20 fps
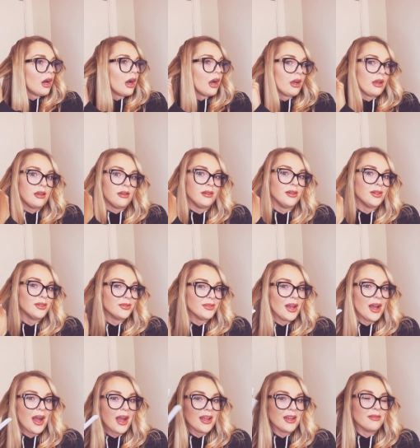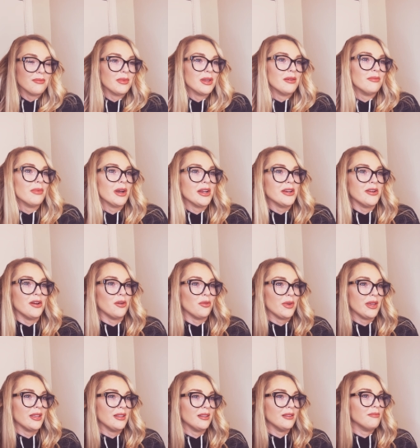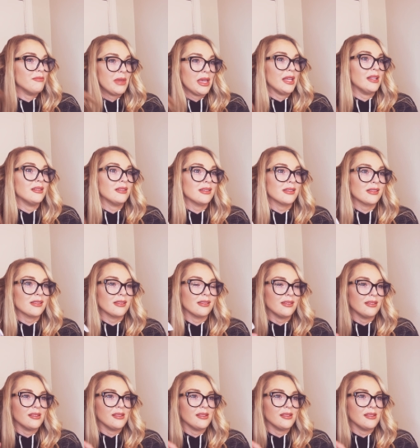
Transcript: I am in by no means